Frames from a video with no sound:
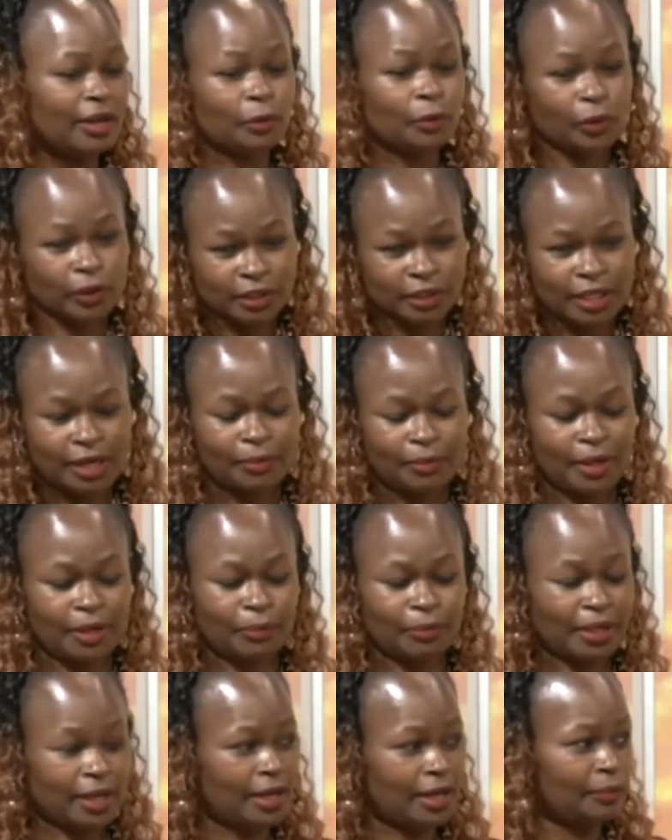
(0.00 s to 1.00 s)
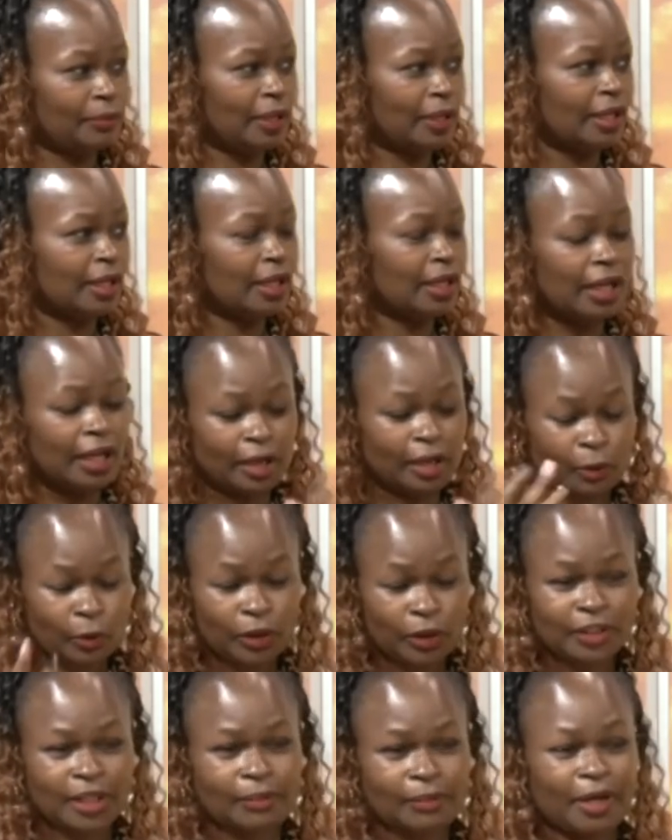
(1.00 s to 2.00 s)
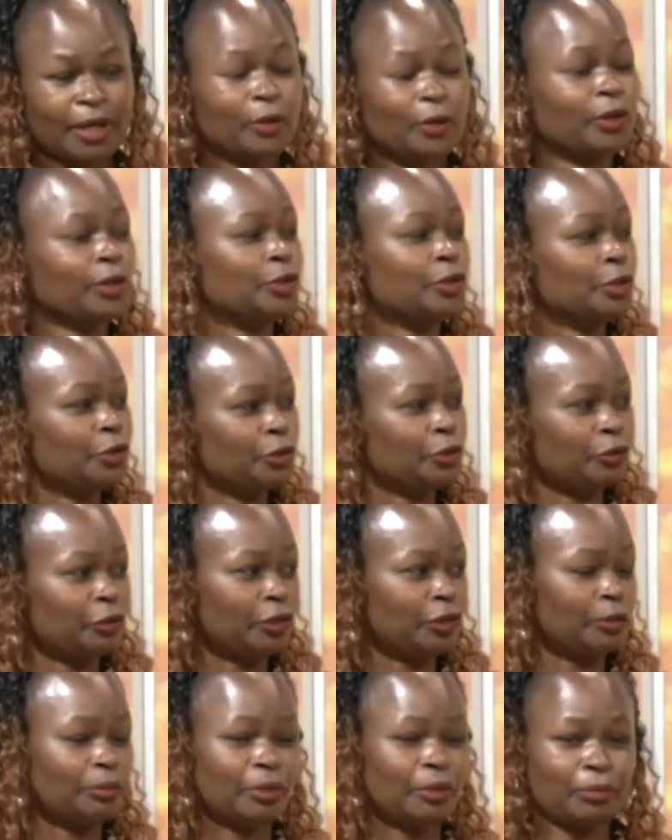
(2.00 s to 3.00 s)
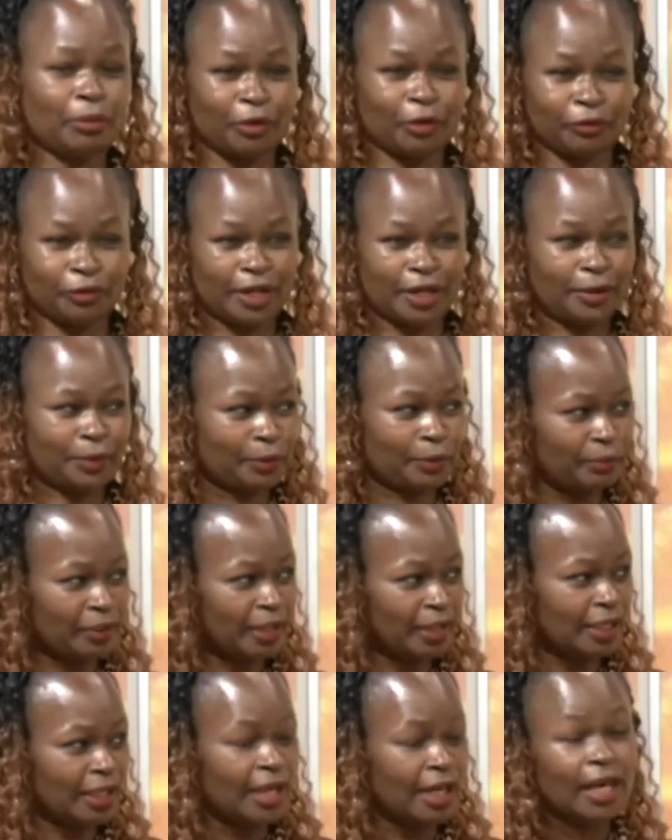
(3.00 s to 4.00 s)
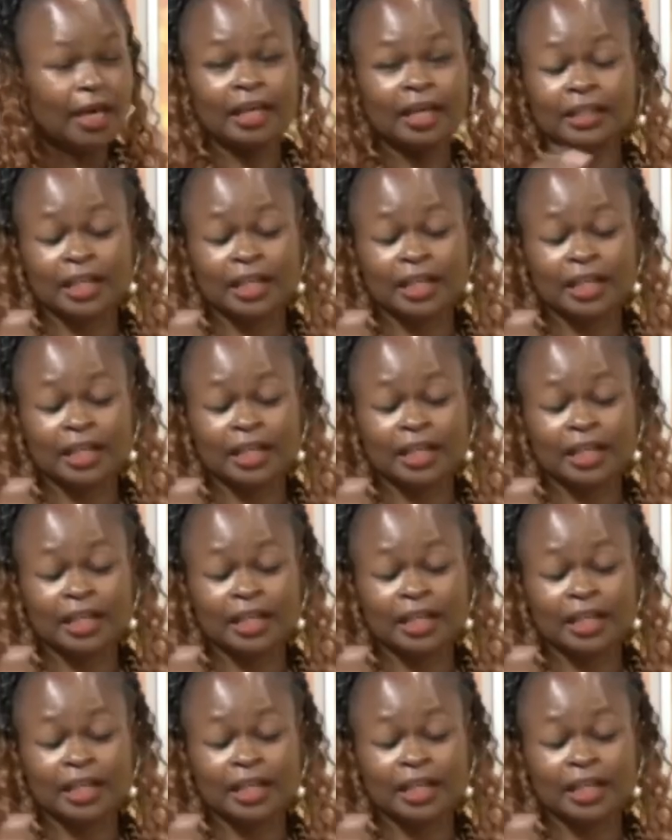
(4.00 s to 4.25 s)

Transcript: and what am I becoming and what am I going to do for the people of Nairobi. Mm-hmm.